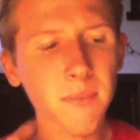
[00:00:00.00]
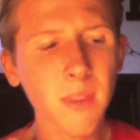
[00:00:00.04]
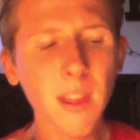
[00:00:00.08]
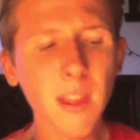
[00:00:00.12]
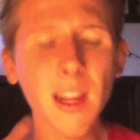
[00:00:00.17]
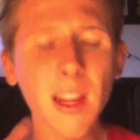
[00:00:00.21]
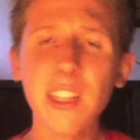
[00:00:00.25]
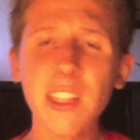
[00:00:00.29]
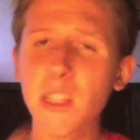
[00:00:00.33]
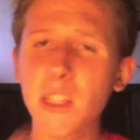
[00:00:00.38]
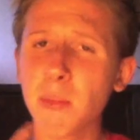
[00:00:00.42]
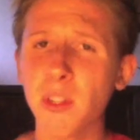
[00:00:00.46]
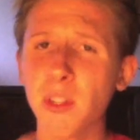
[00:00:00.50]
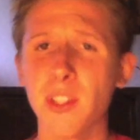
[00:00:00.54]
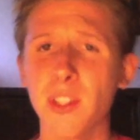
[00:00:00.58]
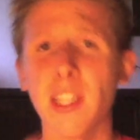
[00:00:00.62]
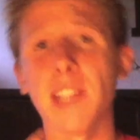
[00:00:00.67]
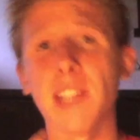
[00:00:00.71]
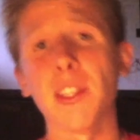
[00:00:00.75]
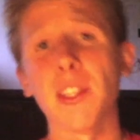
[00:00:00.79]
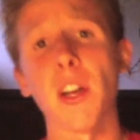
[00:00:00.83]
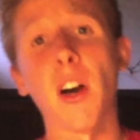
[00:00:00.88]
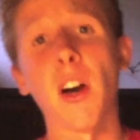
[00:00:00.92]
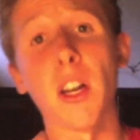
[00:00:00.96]
as the book
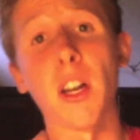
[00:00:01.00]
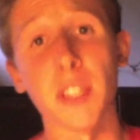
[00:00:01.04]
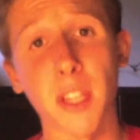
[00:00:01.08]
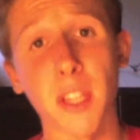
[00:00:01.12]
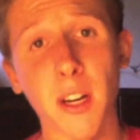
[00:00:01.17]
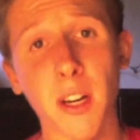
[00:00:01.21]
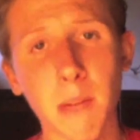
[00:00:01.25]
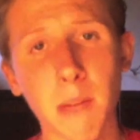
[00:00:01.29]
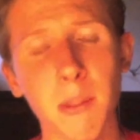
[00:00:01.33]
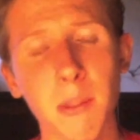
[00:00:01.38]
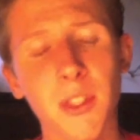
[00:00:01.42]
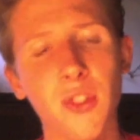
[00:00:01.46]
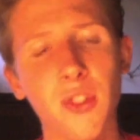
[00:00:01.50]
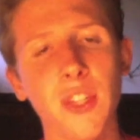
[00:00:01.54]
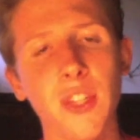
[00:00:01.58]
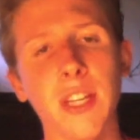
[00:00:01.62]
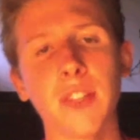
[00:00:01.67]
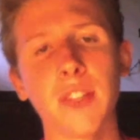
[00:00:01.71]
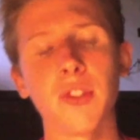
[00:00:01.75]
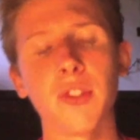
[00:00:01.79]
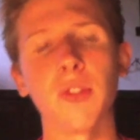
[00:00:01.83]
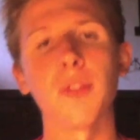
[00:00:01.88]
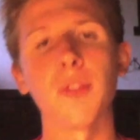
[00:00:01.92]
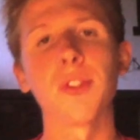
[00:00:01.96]
says, autonomous
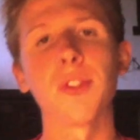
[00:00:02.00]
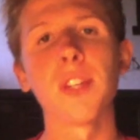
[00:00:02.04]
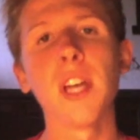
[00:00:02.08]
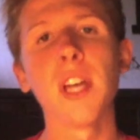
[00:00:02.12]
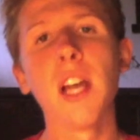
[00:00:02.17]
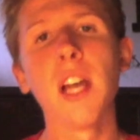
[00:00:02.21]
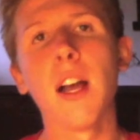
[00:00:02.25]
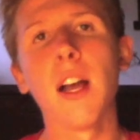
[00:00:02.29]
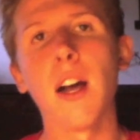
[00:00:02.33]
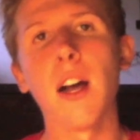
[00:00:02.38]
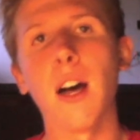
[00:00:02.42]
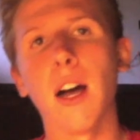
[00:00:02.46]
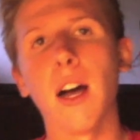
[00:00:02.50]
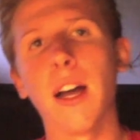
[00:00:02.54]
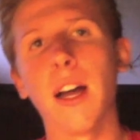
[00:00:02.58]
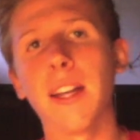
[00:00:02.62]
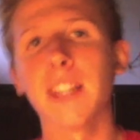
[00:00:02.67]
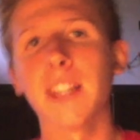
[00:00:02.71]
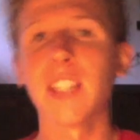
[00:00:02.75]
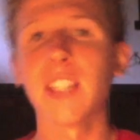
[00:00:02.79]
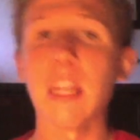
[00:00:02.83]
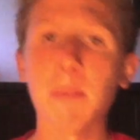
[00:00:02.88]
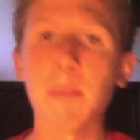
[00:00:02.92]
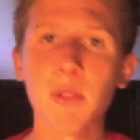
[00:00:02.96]
gestures. And
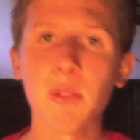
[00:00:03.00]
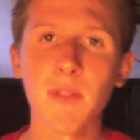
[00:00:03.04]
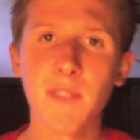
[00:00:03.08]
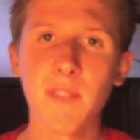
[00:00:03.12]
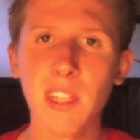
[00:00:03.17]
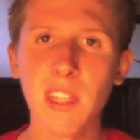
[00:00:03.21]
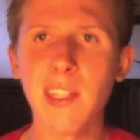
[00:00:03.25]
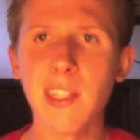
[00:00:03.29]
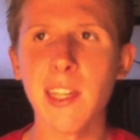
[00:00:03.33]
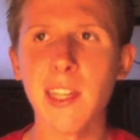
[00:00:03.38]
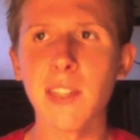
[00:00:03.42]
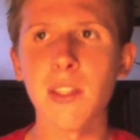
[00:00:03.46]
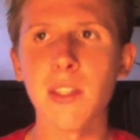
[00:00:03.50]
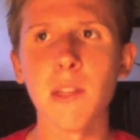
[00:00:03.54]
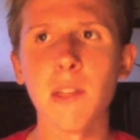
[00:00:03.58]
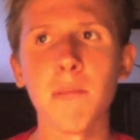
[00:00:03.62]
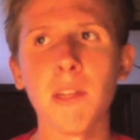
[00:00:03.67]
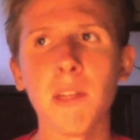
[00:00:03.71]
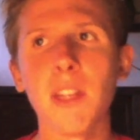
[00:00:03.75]
examples of these things could be